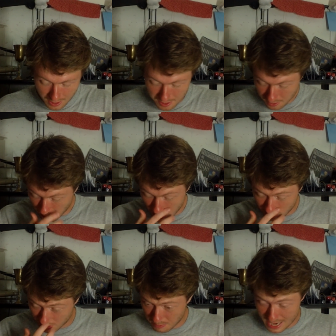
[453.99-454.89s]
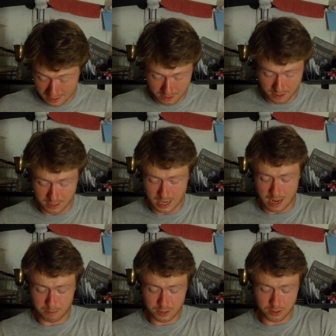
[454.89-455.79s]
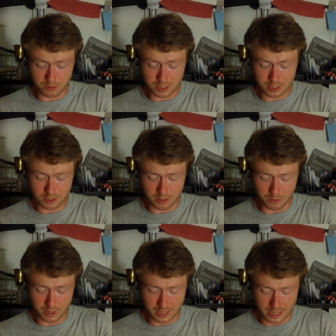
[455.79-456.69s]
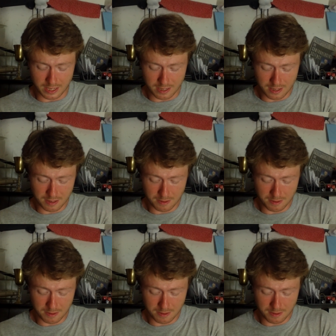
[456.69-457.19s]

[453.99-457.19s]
I think the wand was packed on top, so let's start with it.